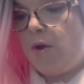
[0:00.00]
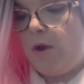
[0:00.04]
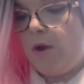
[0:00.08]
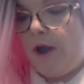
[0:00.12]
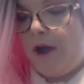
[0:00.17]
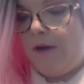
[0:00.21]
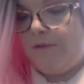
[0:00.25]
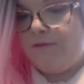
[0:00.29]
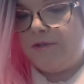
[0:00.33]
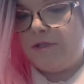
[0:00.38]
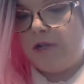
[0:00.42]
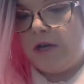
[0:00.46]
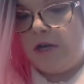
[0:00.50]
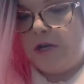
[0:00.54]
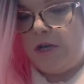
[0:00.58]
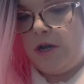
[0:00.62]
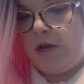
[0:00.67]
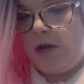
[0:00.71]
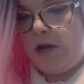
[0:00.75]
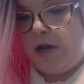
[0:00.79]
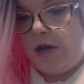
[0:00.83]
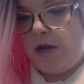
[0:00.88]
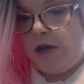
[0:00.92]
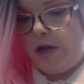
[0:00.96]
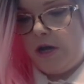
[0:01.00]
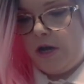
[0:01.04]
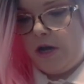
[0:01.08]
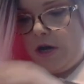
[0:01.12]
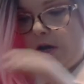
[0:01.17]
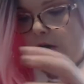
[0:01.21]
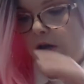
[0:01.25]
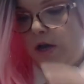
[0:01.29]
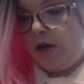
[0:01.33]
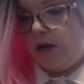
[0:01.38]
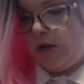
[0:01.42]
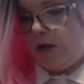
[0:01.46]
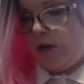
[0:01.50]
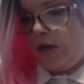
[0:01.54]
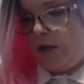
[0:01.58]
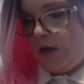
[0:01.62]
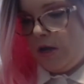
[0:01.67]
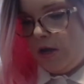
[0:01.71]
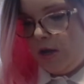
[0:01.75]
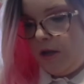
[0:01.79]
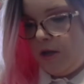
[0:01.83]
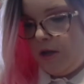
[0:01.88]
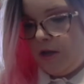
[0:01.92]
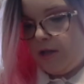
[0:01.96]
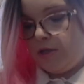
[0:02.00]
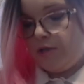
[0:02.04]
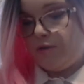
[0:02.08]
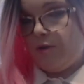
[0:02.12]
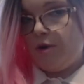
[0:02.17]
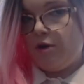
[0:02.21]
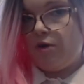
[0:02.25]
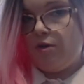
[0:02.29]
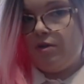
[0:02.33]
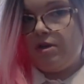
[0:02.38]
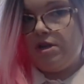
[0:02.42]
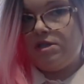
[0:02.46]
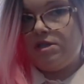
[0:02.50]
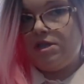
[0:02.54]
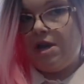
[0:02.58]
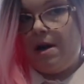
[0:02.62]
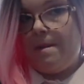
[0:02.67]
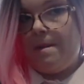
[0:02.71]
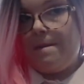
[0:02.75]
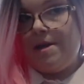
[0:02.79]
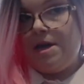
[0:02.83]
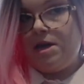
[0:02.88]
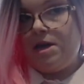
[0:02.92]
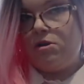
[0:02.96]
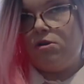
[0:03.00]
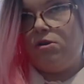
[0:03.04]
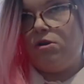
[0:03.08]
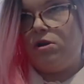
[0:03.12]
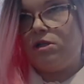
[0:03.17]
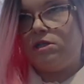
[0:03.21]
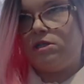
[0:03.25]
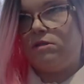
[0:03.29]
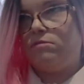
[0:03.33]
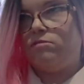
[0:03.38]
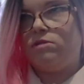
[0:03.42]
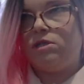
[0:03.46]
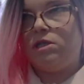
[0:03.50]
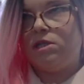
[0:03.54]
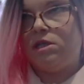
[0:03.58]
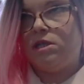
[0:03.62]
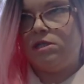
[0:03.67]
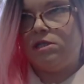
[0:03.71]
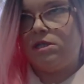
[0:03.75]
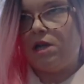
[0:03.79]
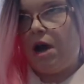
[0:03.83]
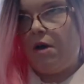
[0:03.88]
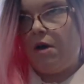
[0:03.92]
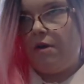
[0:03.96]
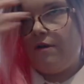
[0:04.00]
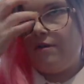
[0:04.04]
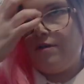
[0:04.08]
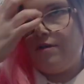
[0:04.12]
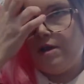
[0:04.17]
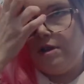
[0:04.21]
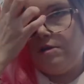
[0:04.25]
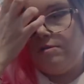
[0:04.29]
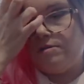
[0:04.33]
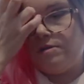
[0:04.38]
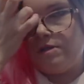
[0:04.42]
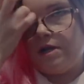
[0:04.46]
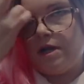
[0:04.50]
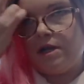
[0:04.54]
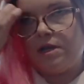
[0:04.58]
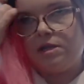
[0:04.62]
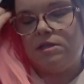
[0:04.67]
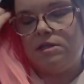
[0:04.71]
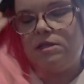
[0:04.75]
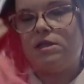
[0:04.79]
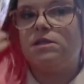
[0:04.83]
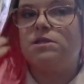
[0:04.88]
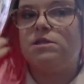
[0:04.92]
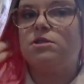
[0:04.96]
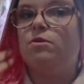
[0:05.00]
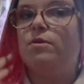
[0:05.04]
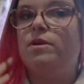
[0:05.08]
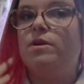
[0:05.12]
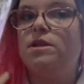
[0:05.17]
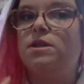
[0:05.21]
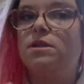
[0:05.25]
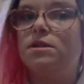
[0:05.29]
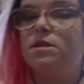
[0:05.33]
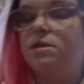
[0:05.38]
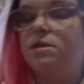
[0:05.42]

have done her... So I got this out of Peacocks. It was in the sale. I think it was like £6 in the